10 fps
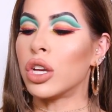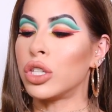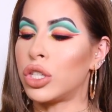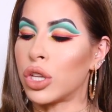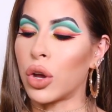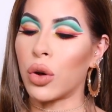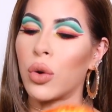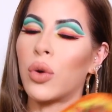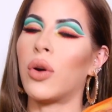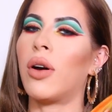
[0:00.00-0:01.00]

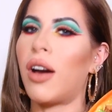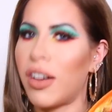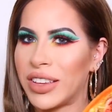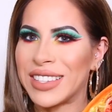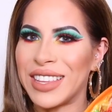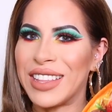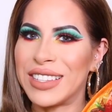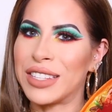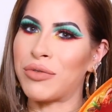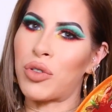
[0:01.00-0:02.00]
So obviously
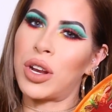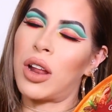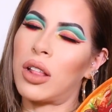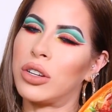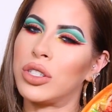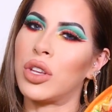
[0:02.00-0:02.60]
this is forty dollars,